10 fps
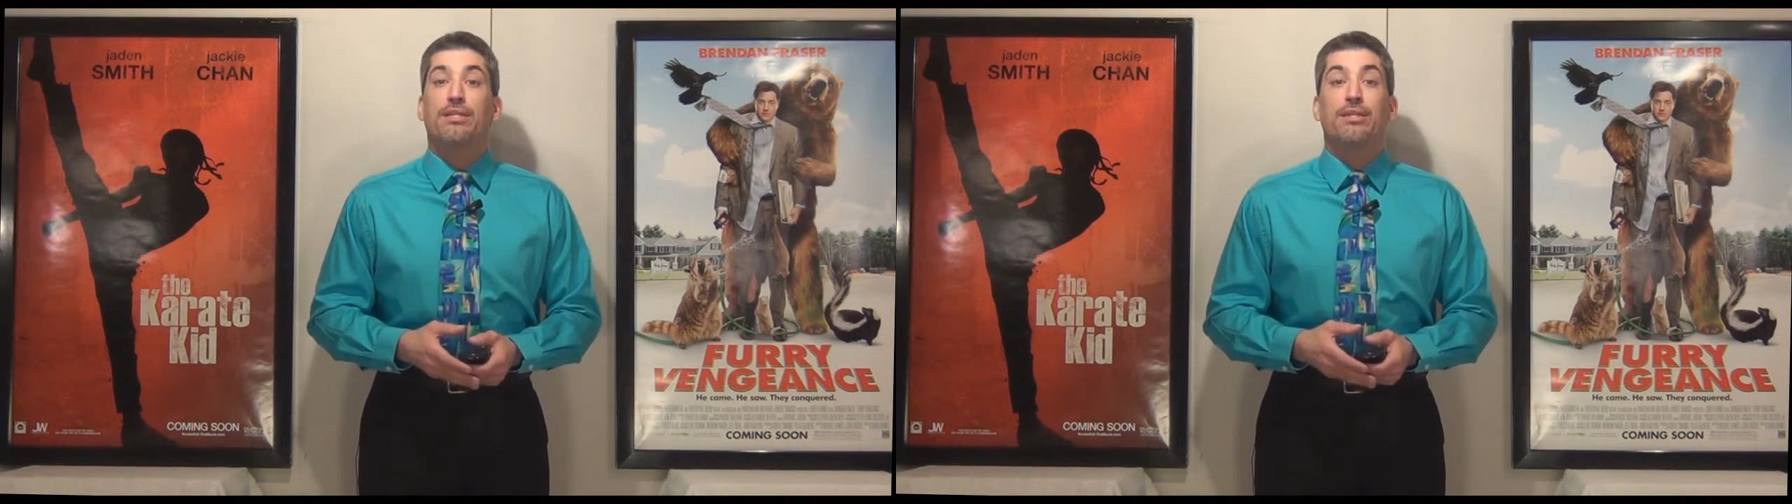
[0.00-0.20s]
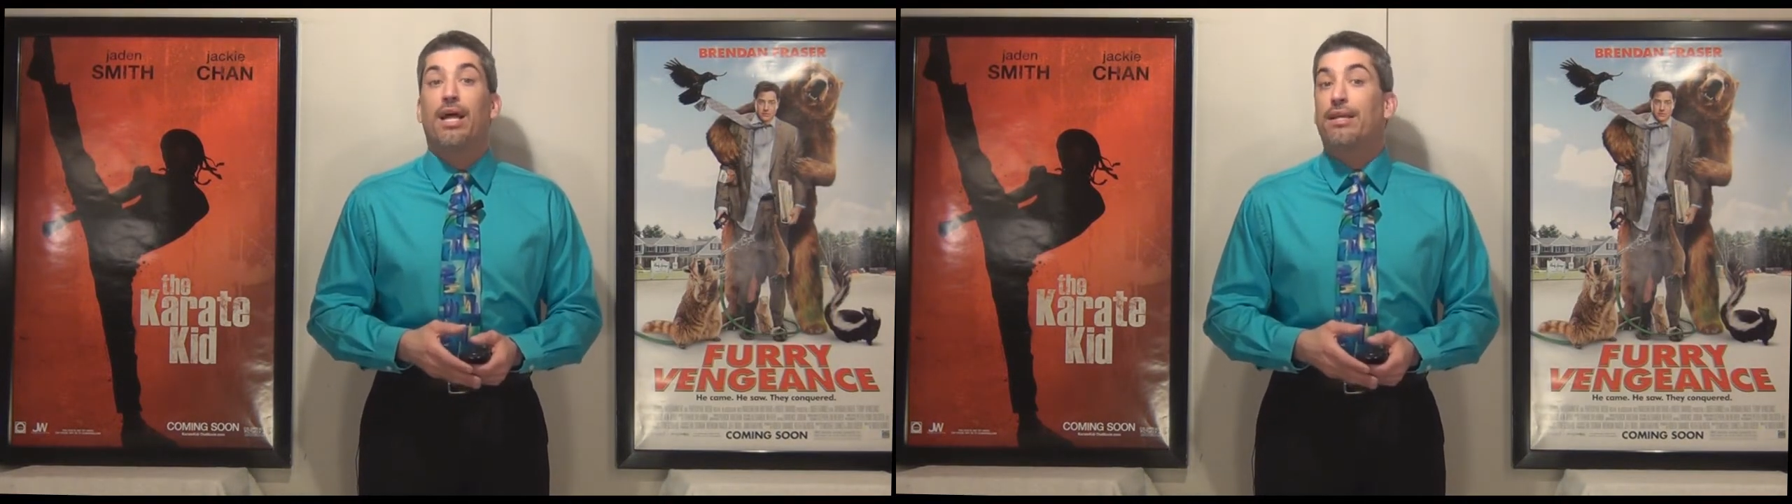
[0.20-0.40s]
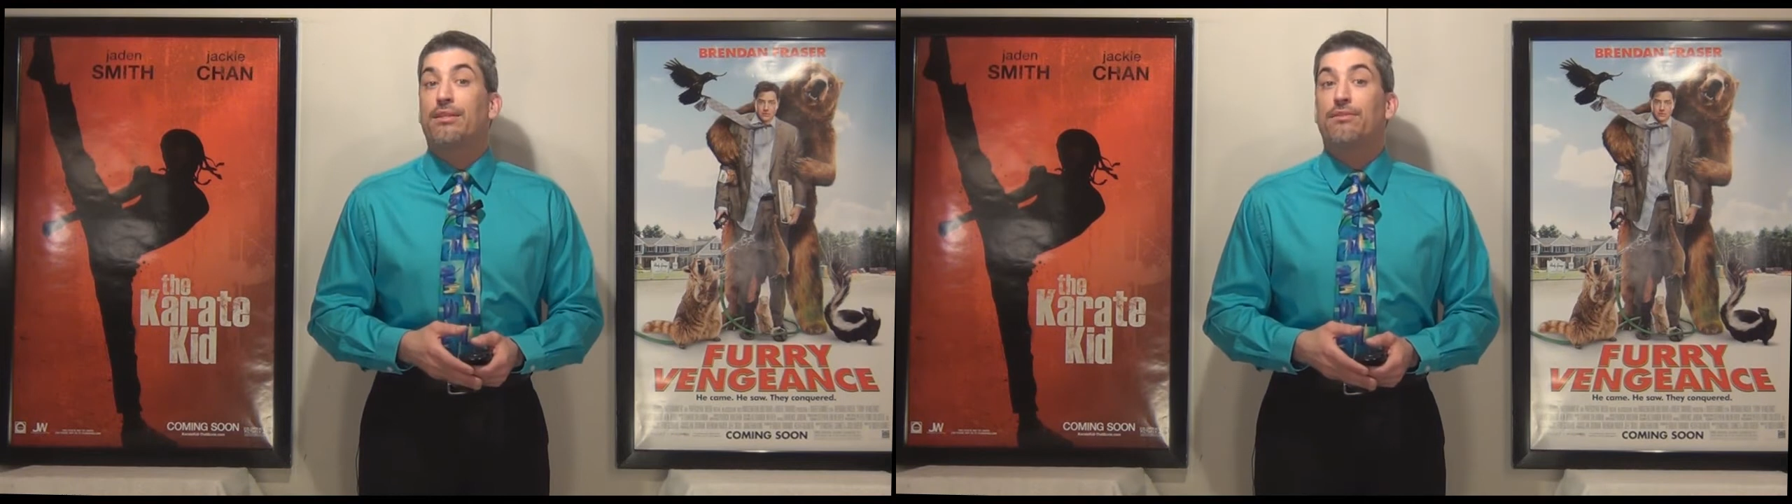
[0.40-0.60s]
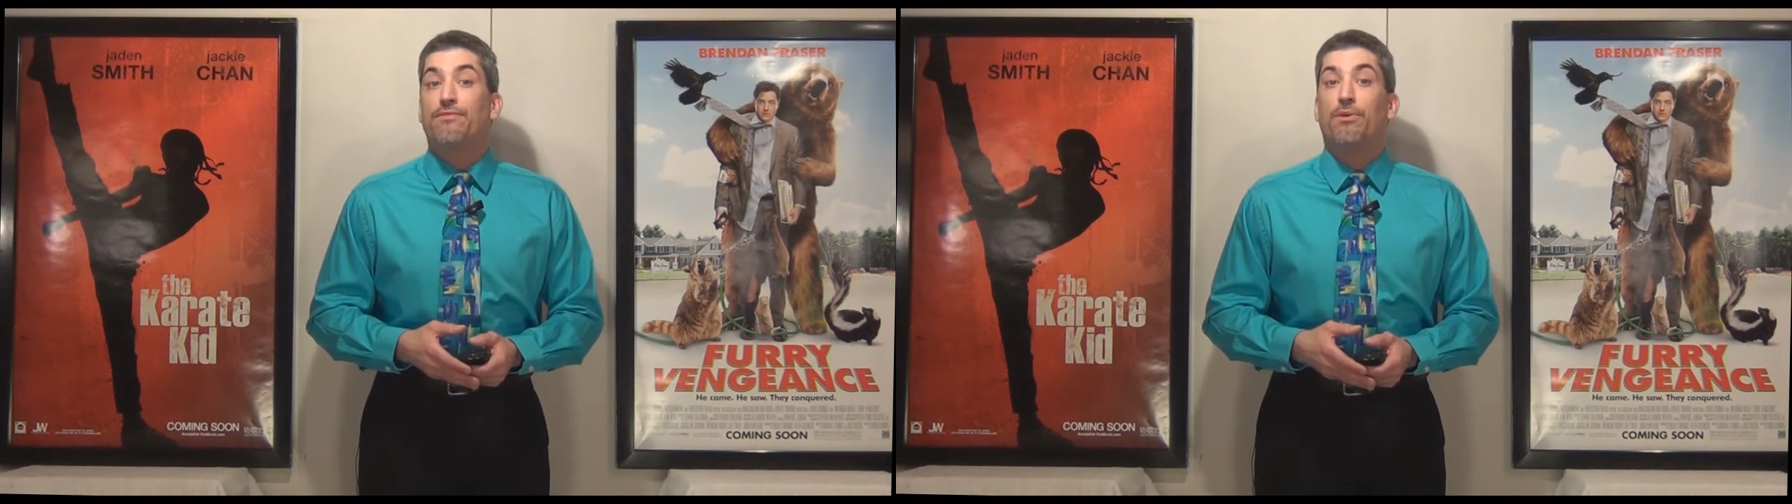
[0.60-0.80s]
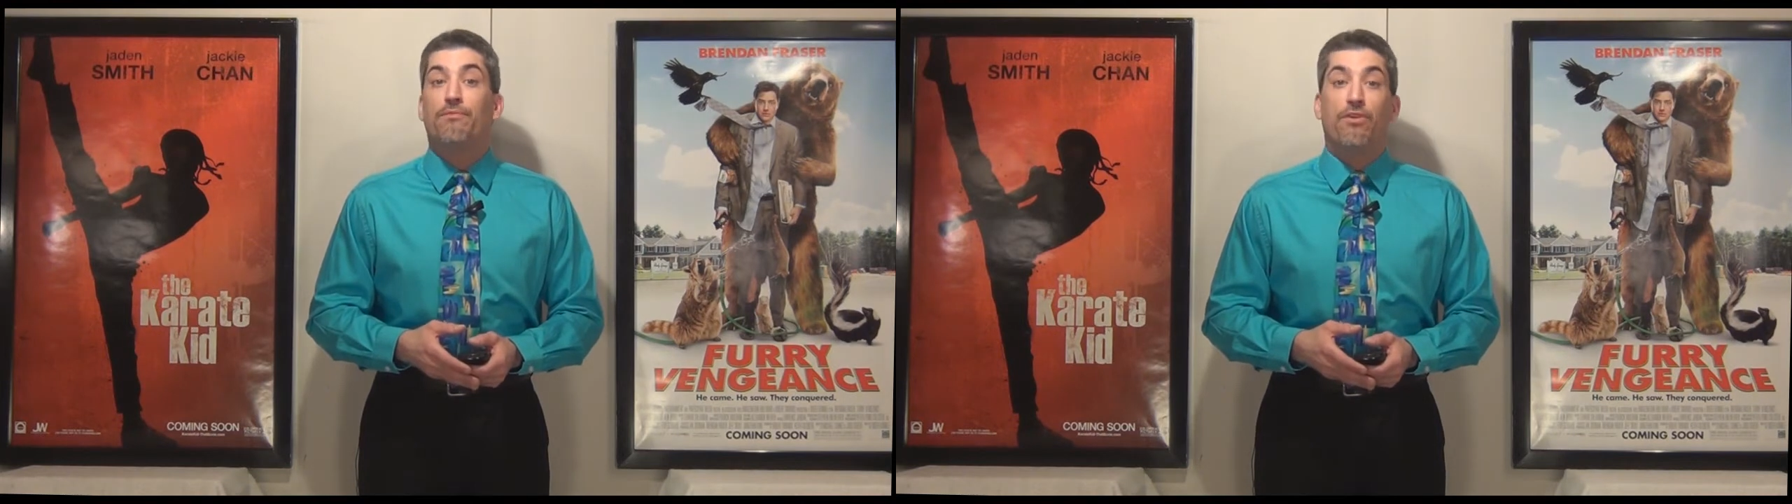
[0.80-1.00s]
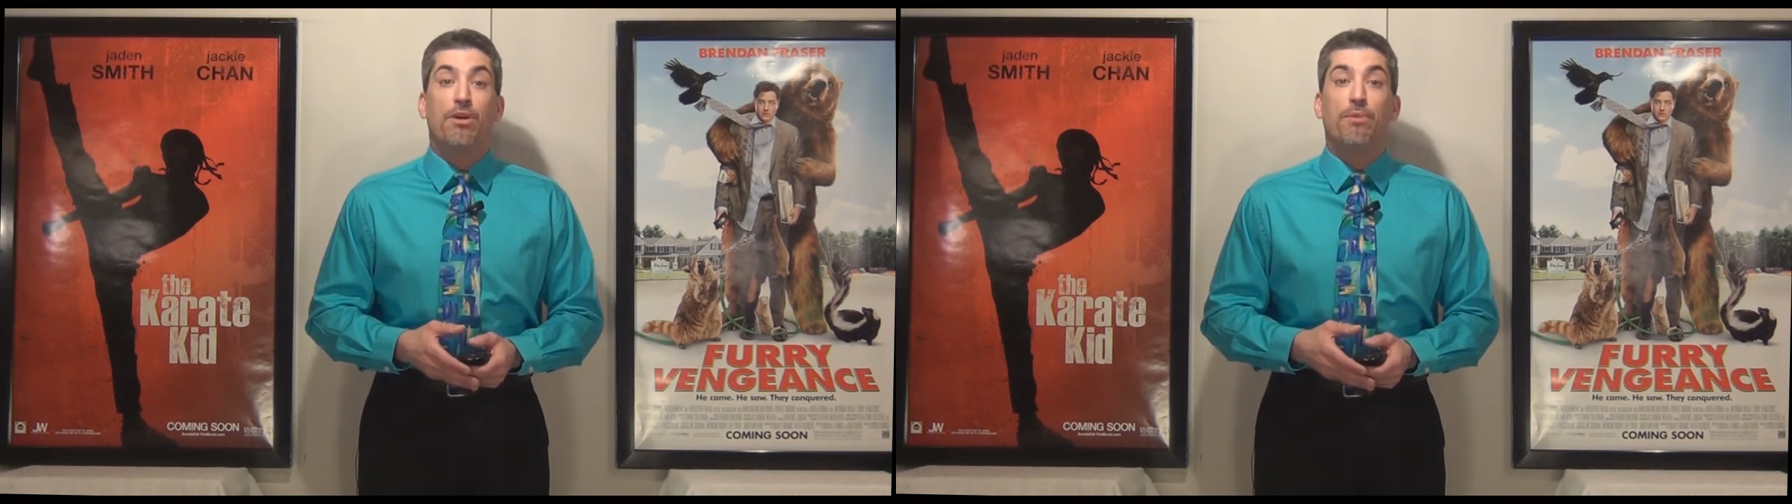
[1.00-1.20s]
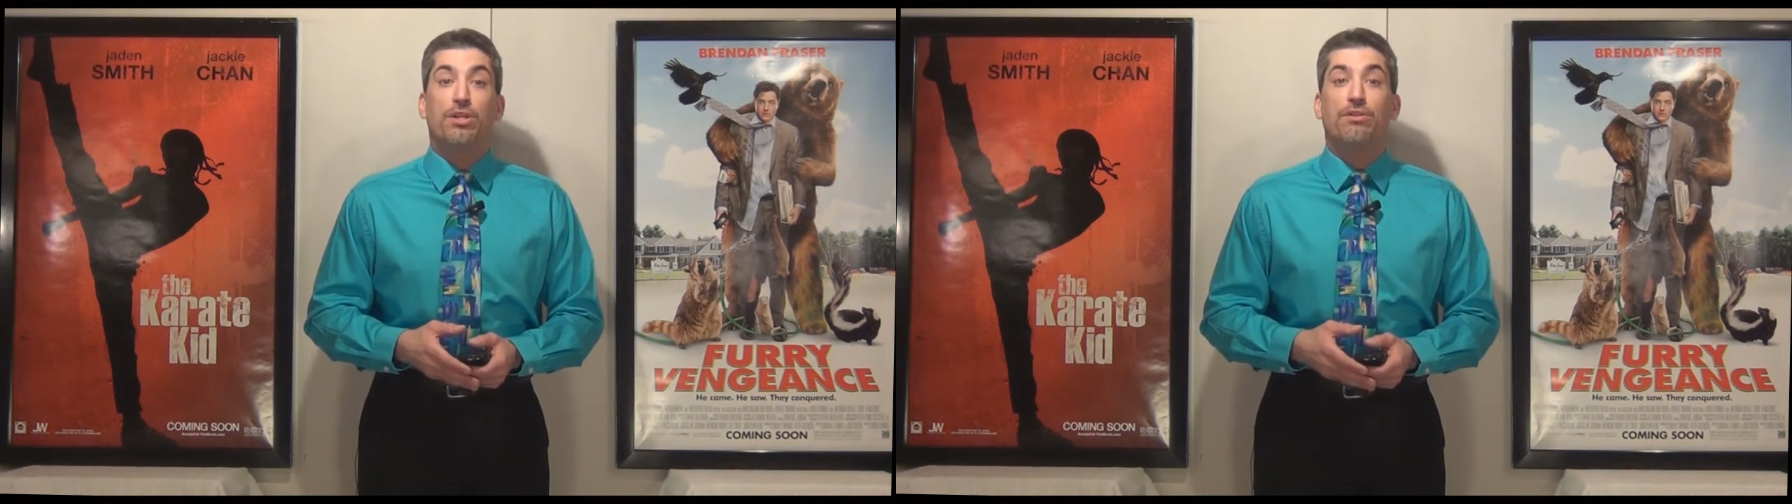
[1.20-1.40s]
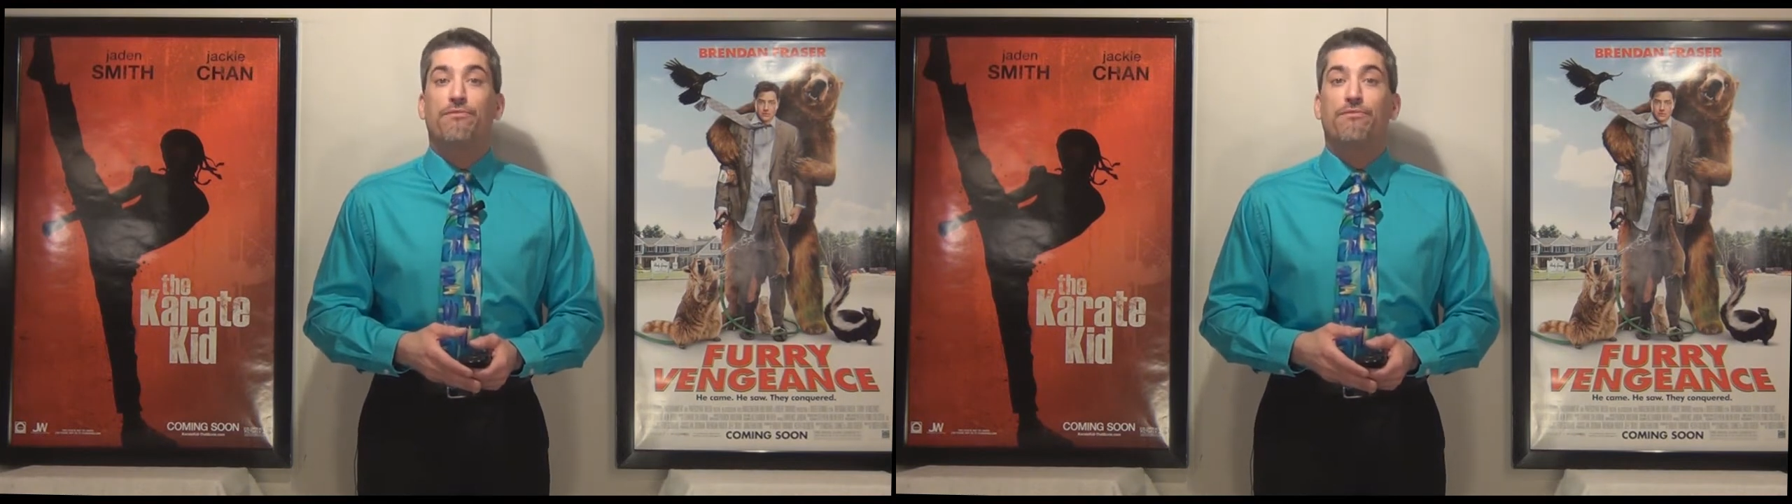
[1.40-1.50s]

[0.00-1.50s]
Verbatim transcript: did like this film very much,